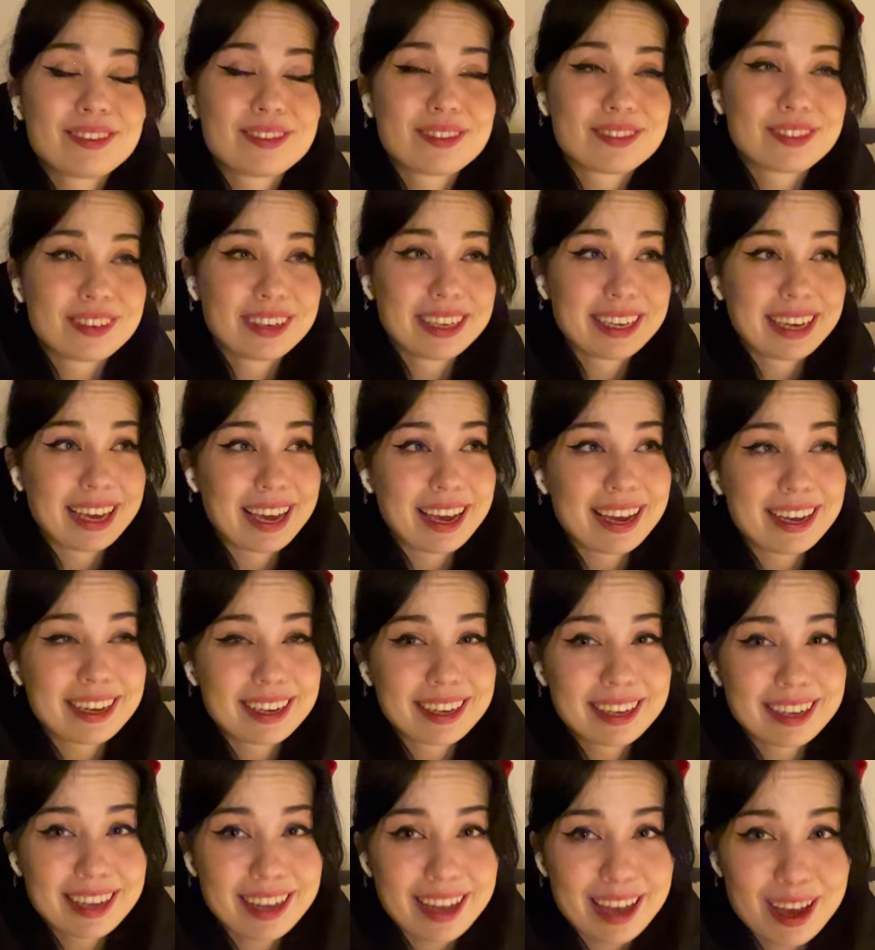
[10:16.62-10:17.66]
freaking
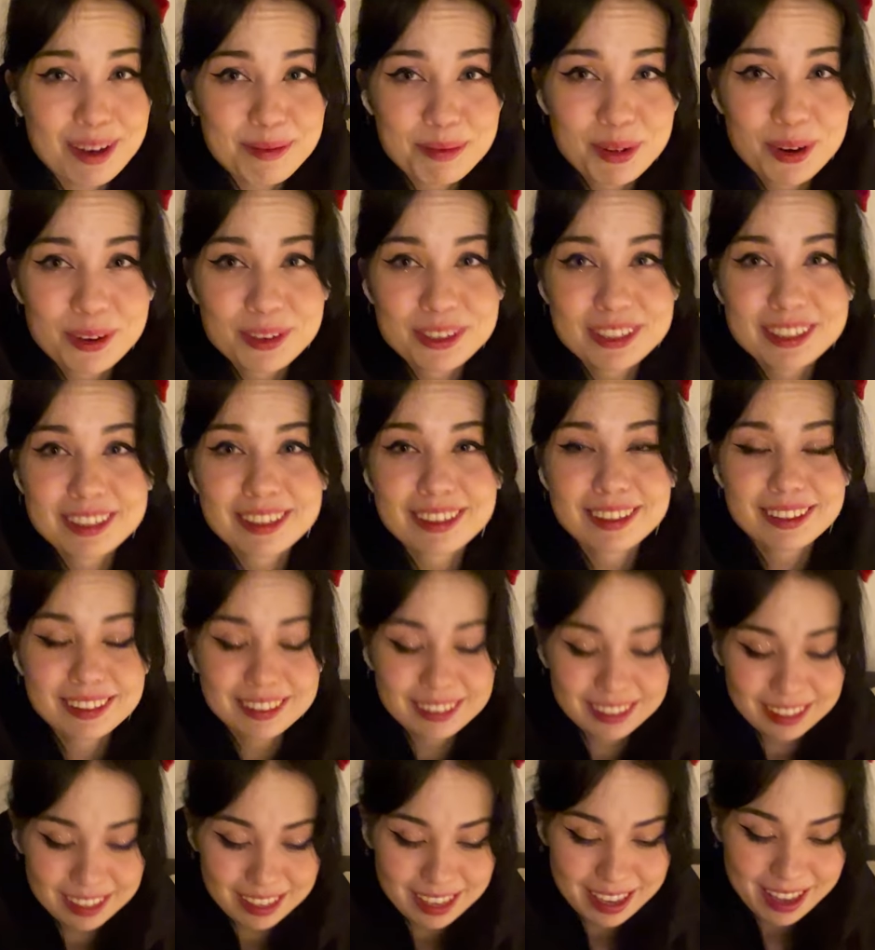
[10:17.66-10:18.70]
emotional.
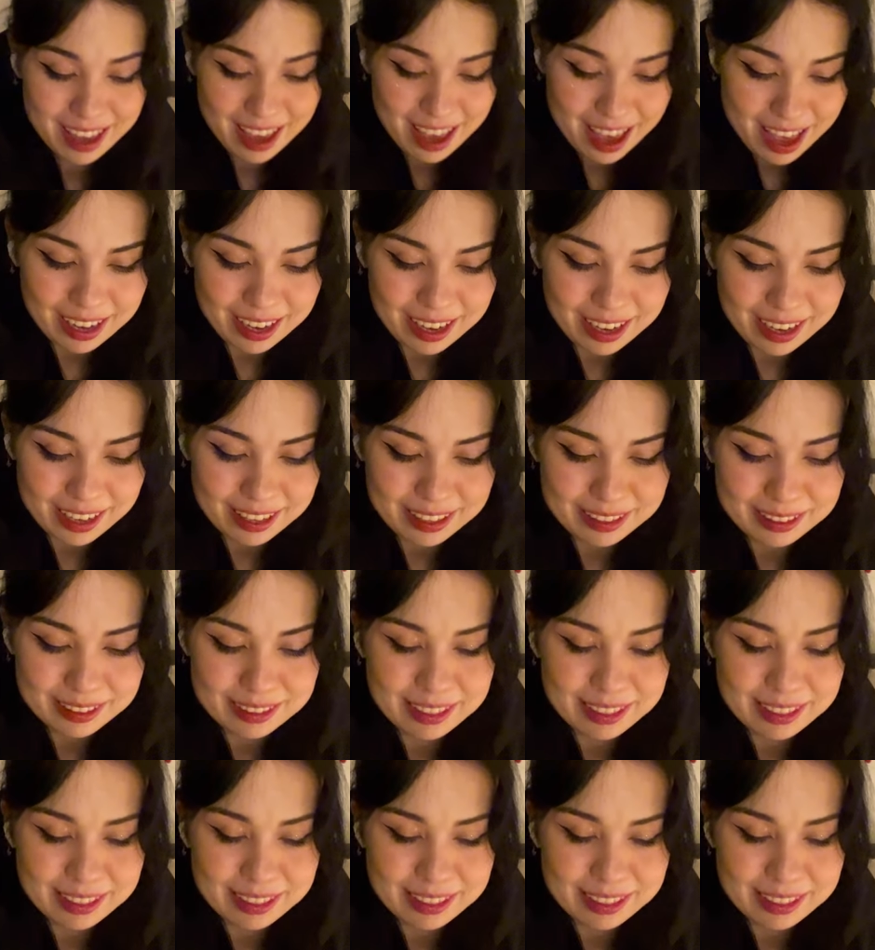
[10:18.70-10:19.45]
And